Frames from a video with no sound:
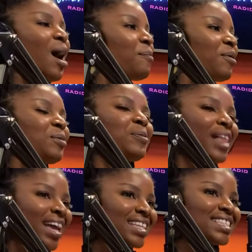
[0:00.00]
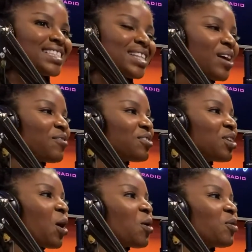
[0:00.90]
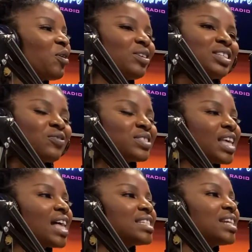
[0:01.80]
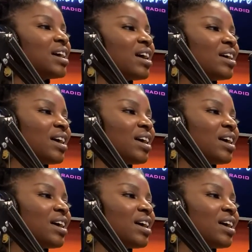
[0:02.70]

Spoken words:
up on the planes and stuff. You know, on different sides of the